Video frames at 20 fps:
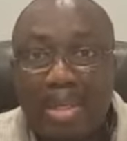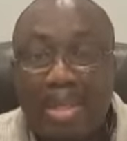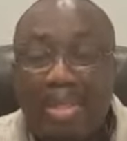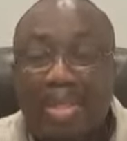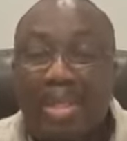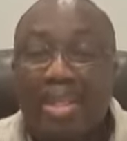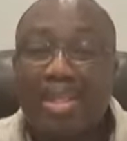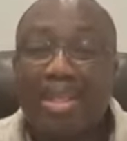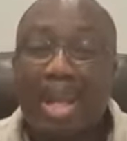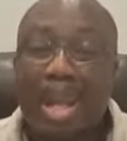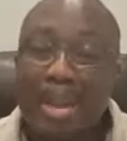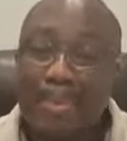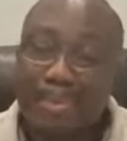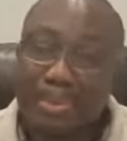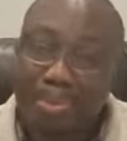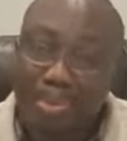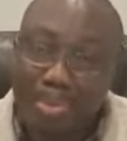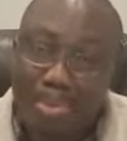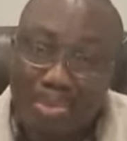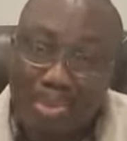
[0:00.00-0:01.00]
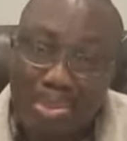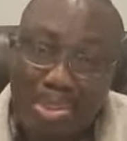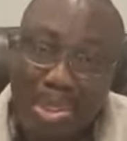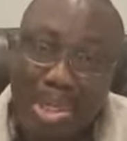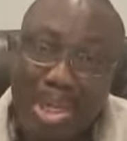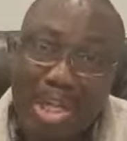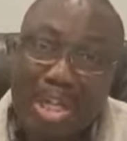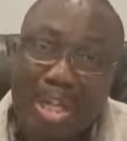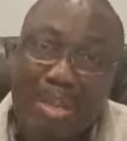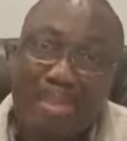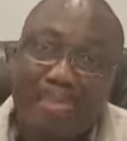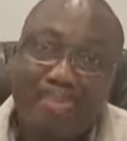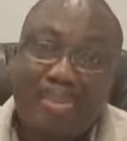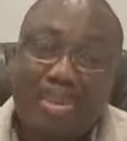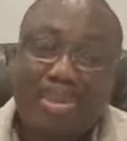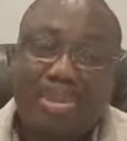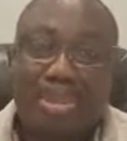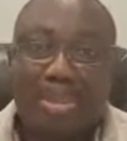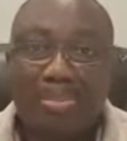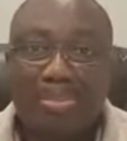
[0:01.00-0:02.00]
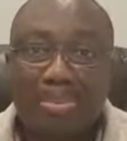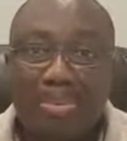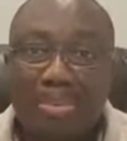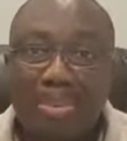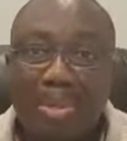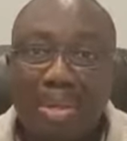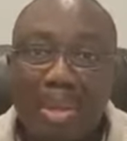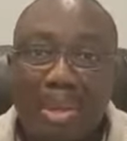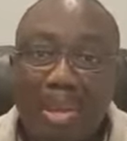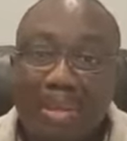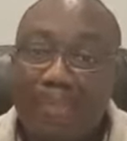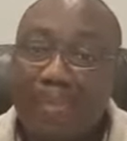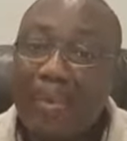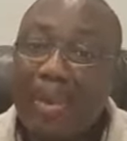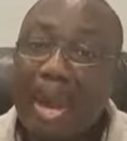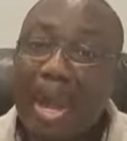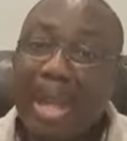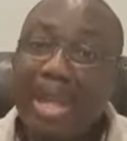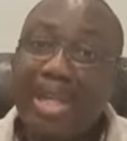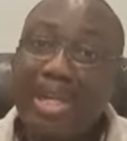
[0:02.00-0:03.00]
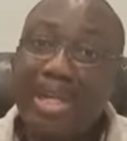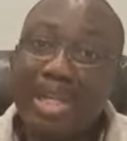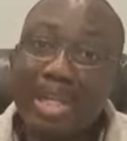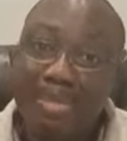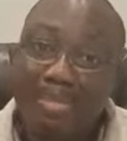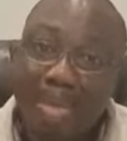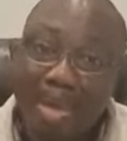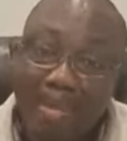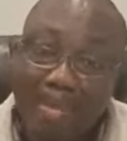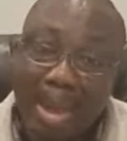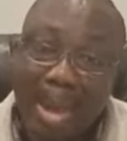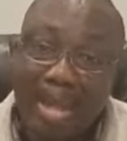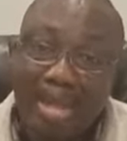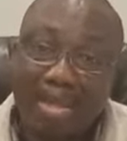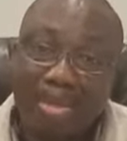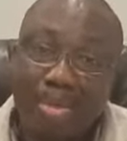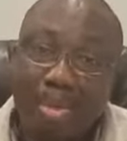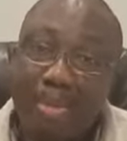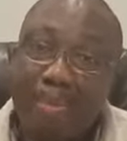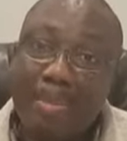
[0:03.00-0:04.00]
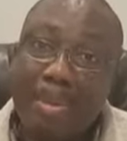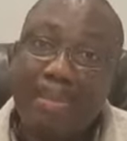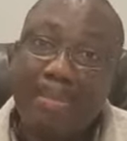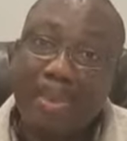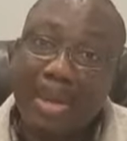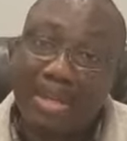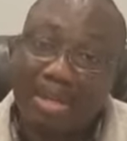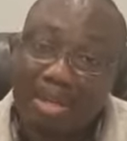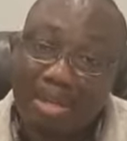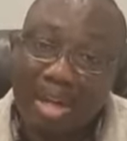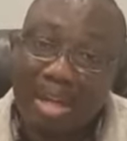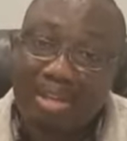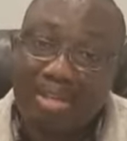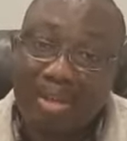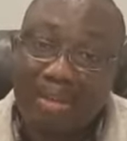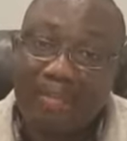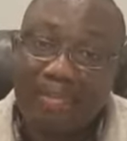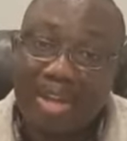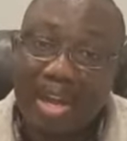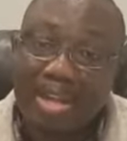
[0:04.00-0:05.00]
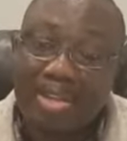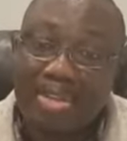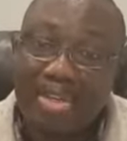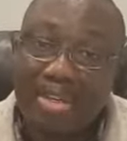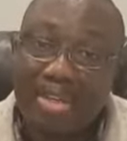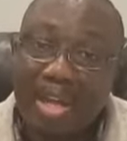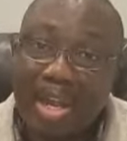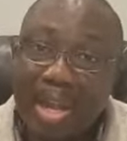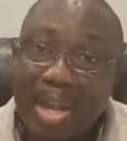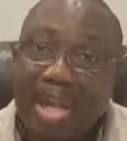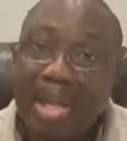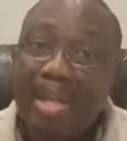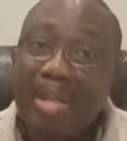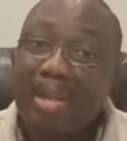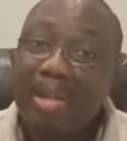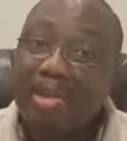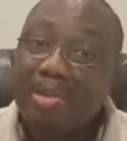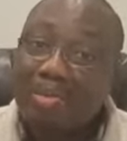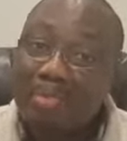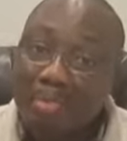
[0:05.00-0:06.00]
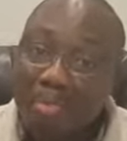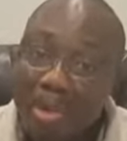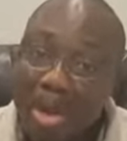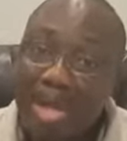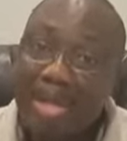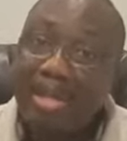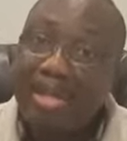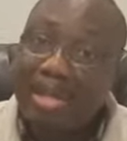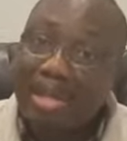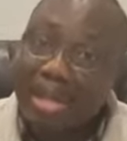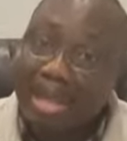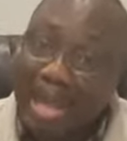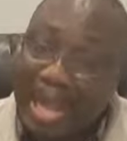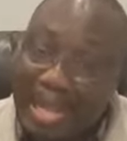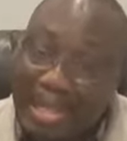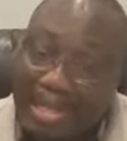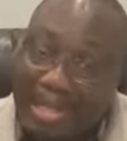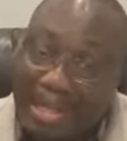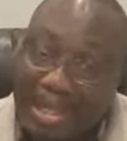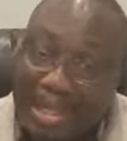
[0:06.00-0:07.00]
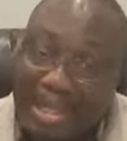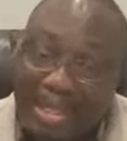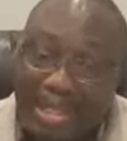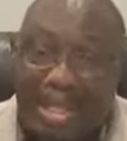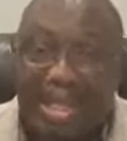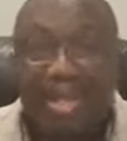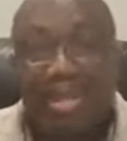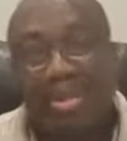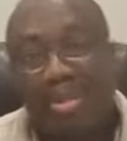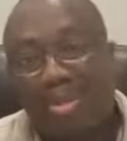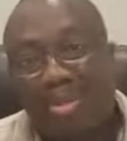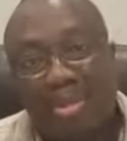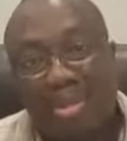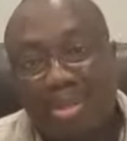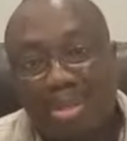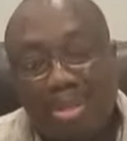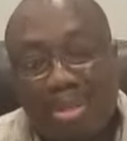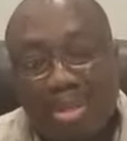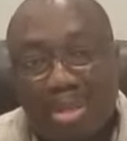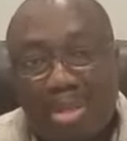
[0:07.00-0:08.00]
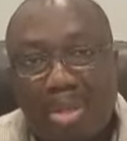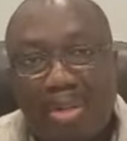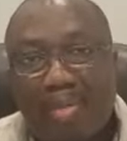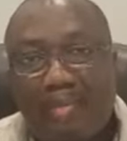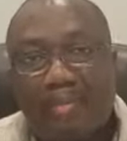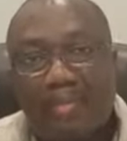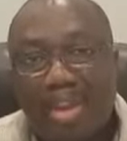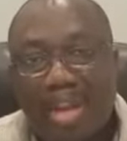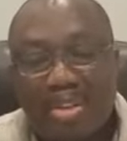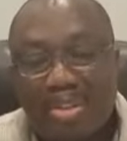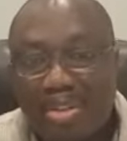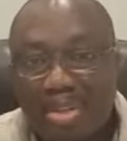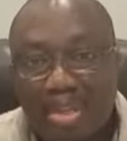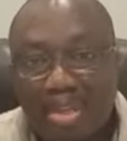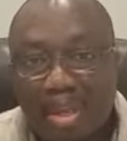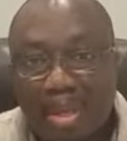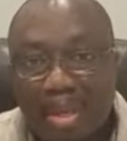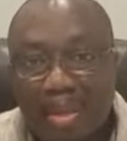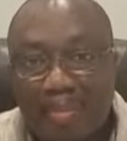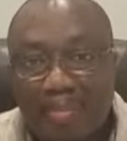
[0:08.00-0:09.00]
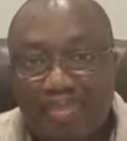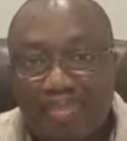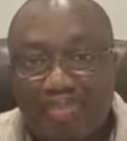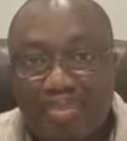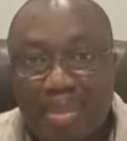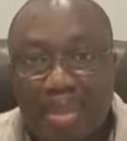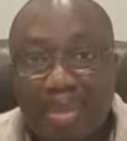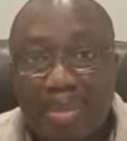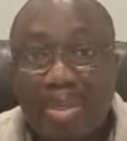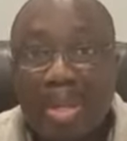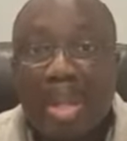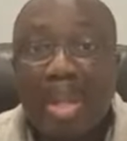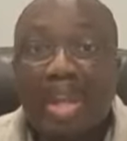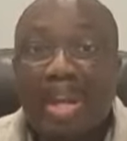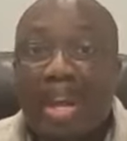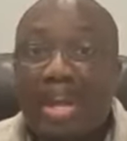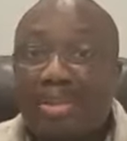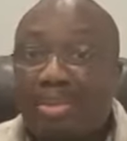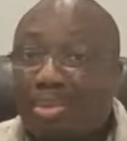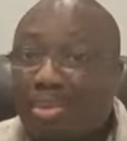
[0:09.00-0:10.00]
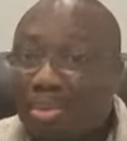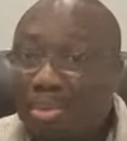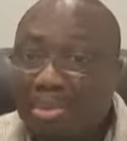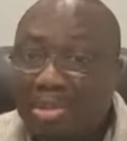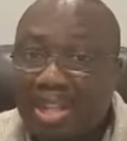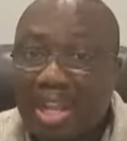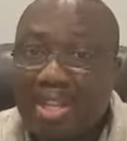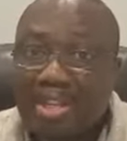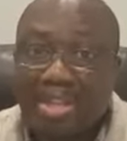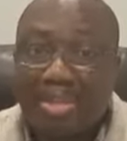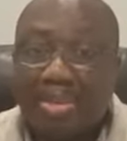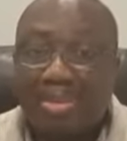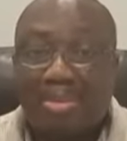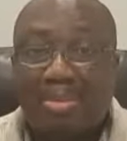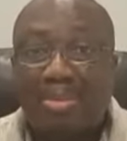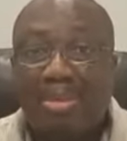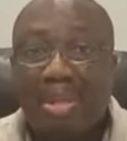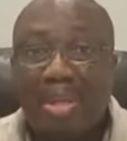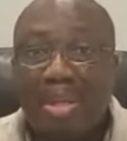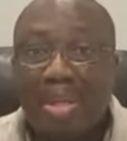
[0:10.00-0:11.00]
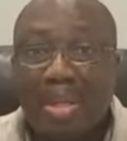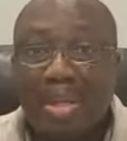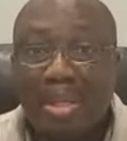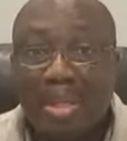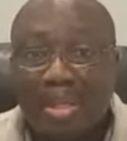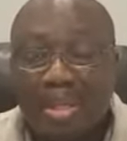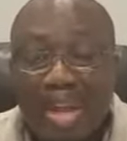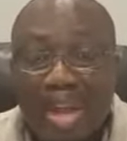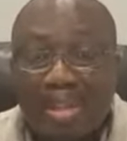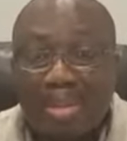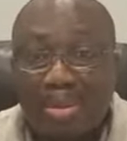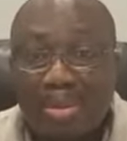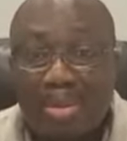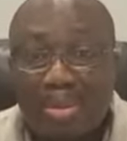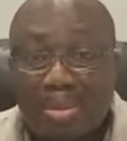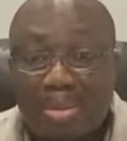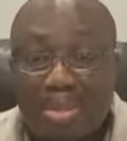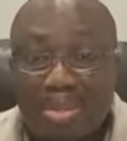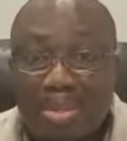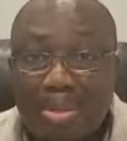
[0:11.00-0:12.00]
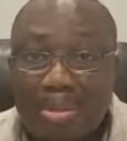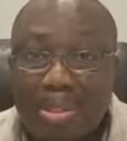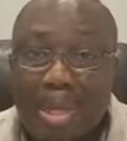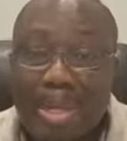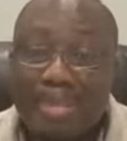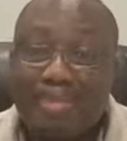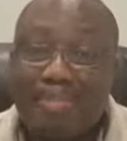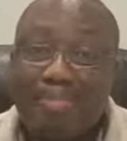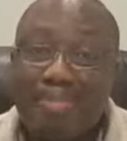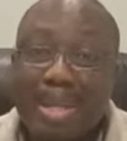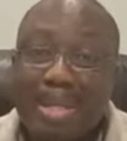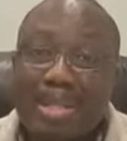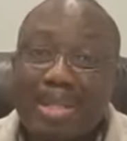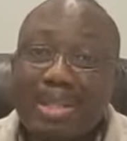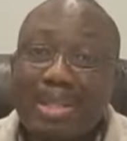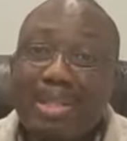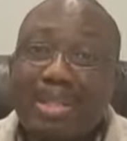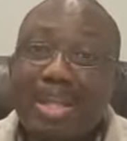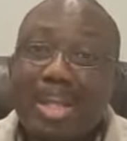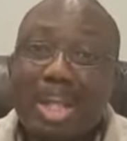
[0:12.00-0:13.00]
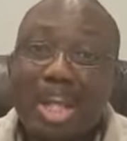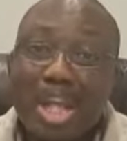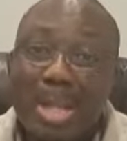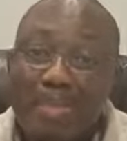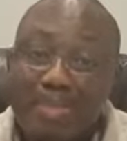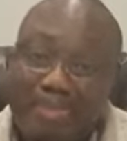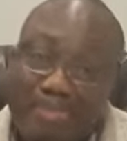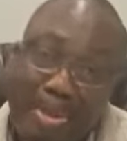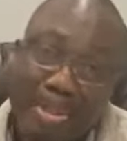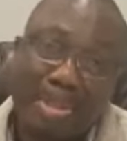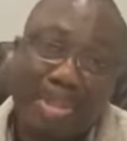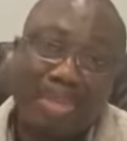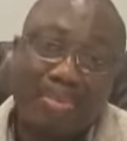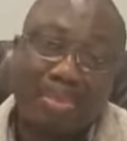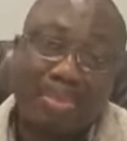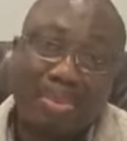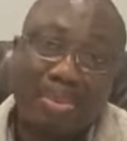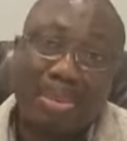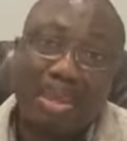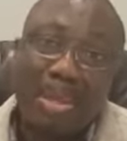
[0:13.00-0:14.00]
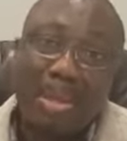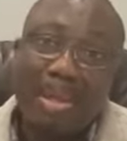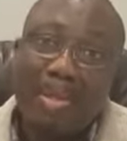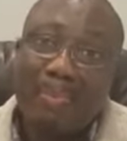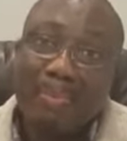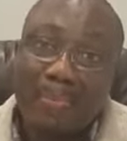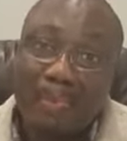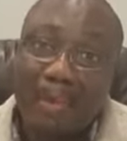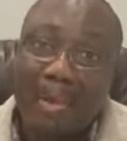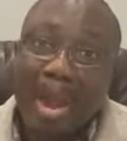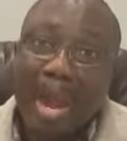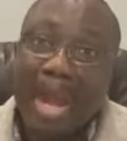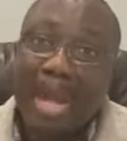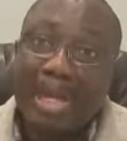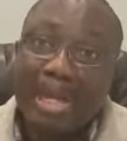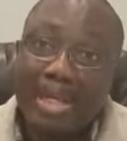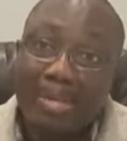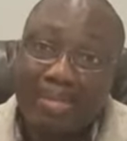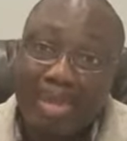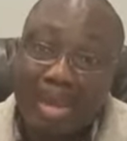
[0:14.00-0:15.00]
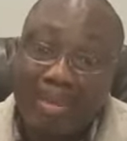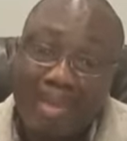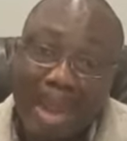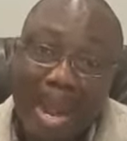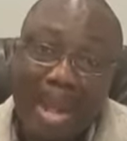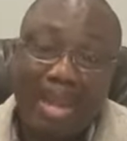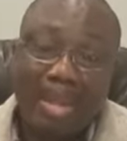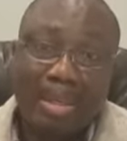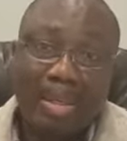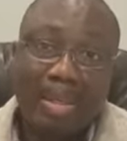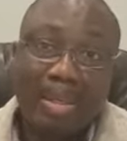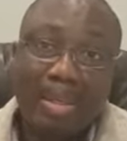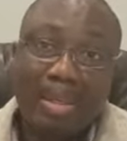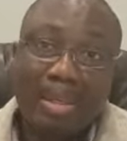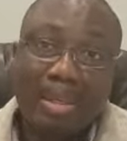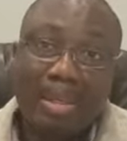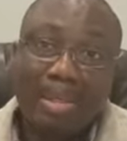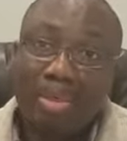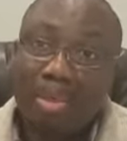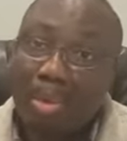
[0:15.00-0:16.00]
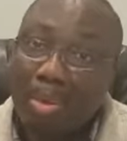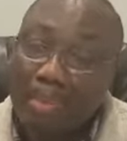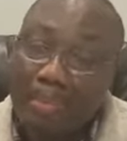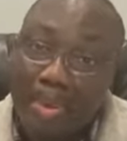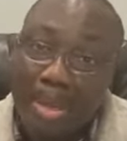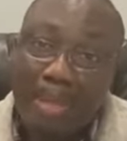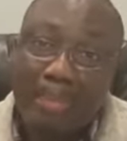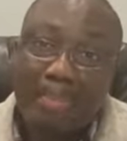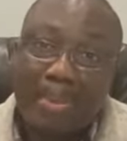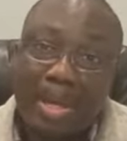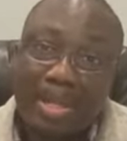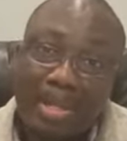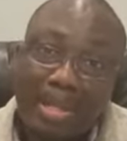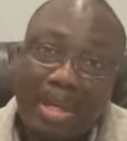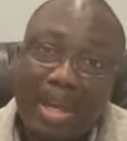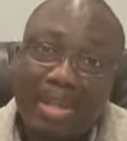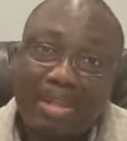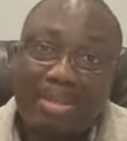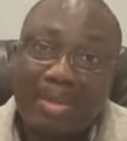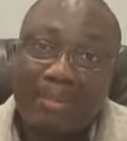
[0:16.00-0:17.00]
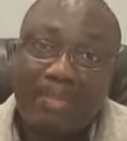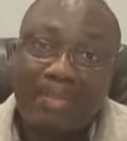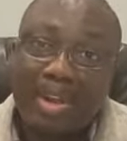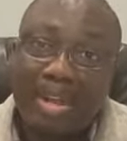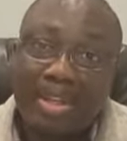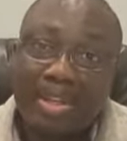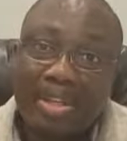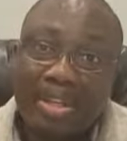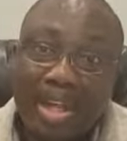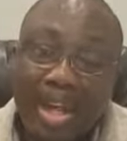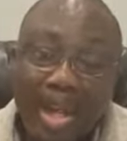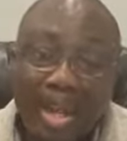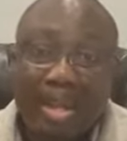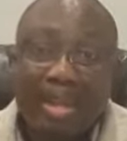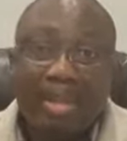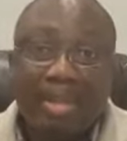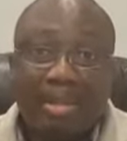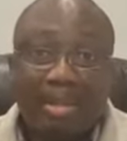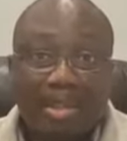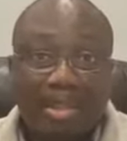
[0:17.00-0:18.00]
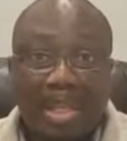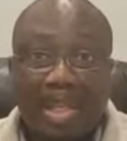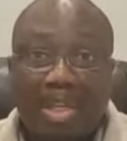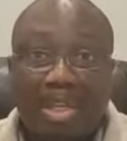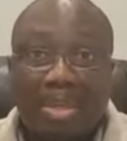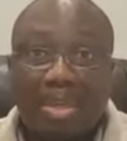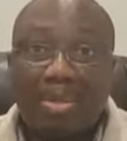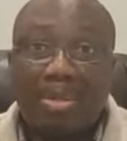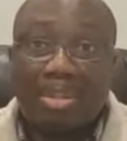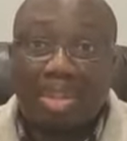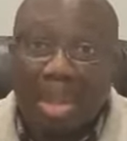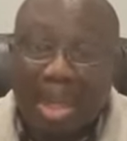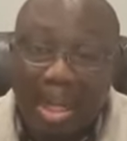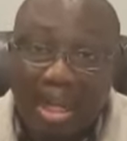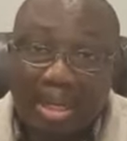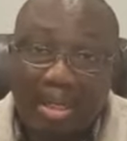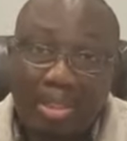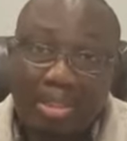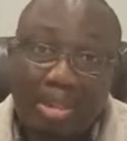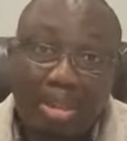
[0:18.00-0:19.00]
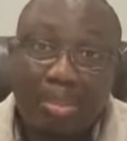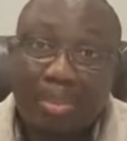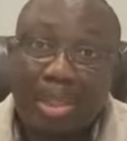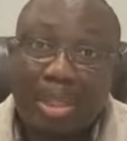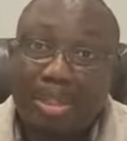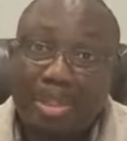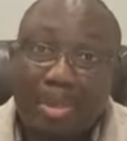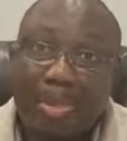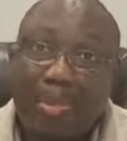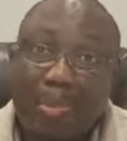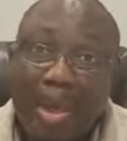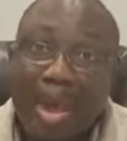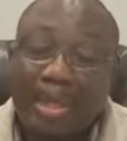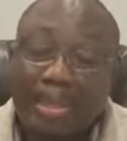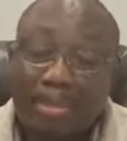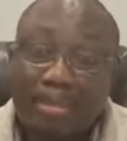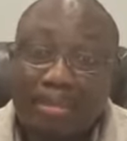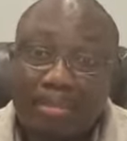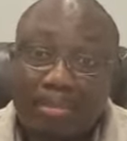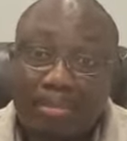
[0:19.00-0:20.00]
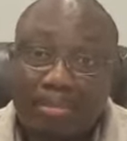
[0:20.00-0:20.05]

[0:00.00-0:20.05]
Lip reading: It is absolutely impossible for an Igbo man to be president of Nigeria with the existing Constitution of Nigeria. There are two sections in that Constitution that makes it impossible for an Igbo man to be president of Nigeria. Section 3, subsection 1.